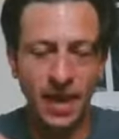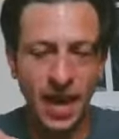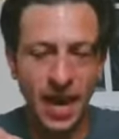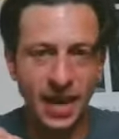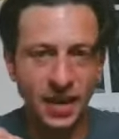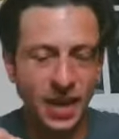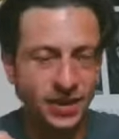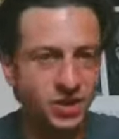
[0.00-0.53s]

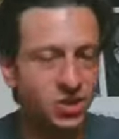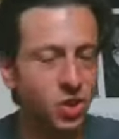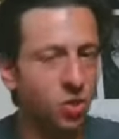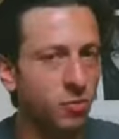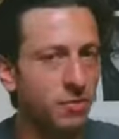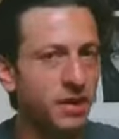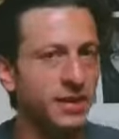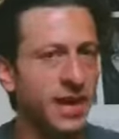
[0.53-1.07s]
And I
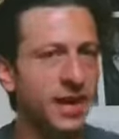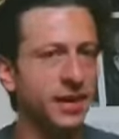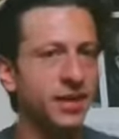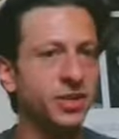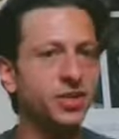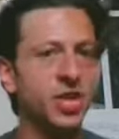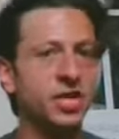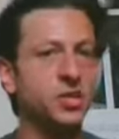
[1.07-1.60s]
don't mean that
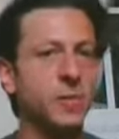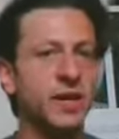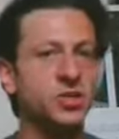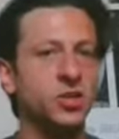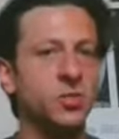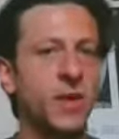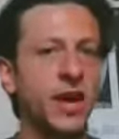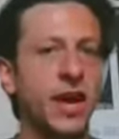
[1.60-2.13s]
in a
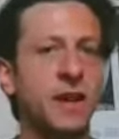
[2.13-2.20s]
judgmental way.